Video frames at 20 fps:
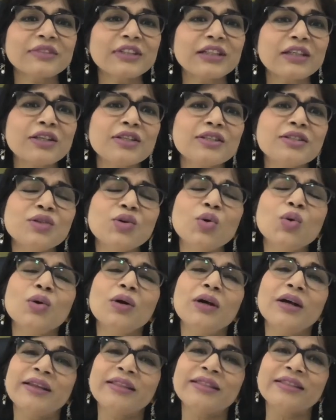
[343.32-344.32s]

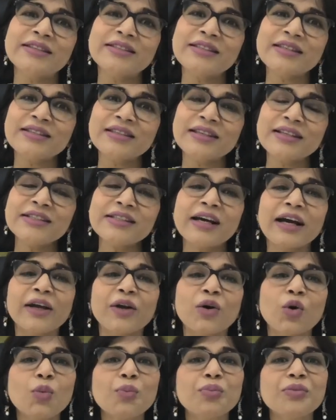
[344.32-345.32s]
So this is it. I
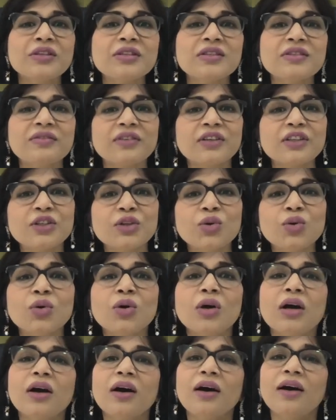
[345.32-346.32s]
hope this
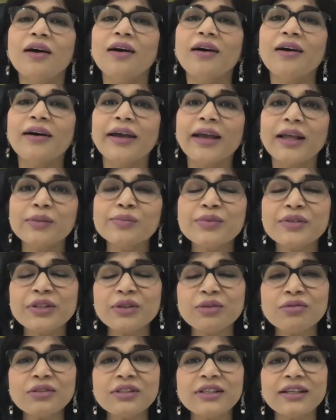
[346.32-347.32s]
video helps
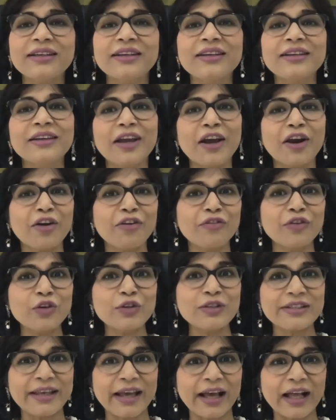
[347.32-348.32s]
you taking care of your
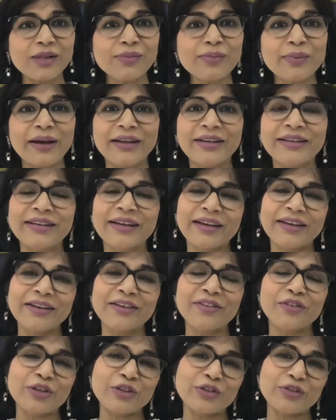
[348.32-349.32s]
scalp and
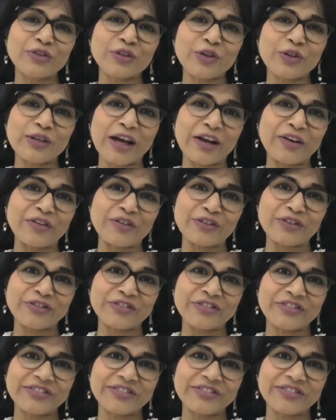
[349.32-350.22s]
getting rid of your dandruff.